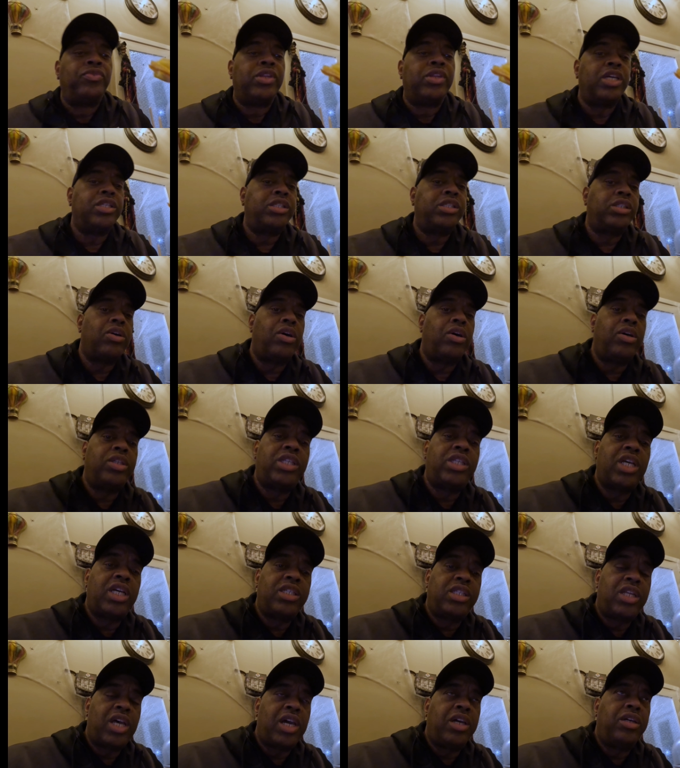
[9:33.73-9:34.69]
That sauce
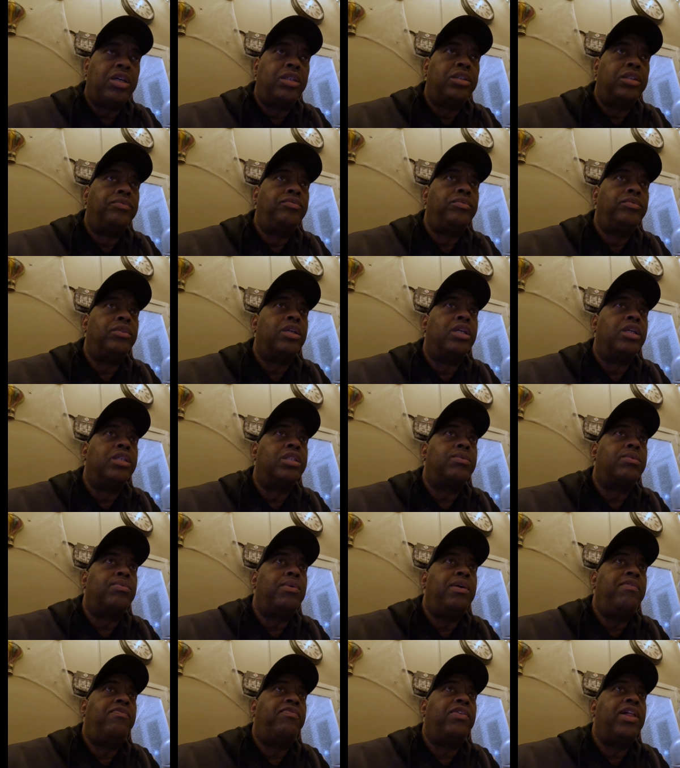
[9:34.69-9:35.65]
has like a, a
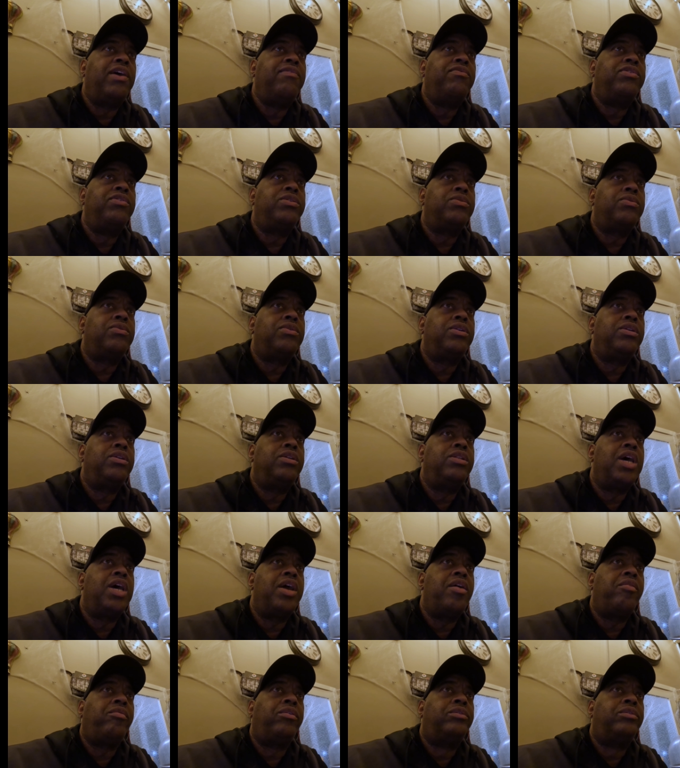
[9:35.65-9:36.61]
sweet flavor to it, you think?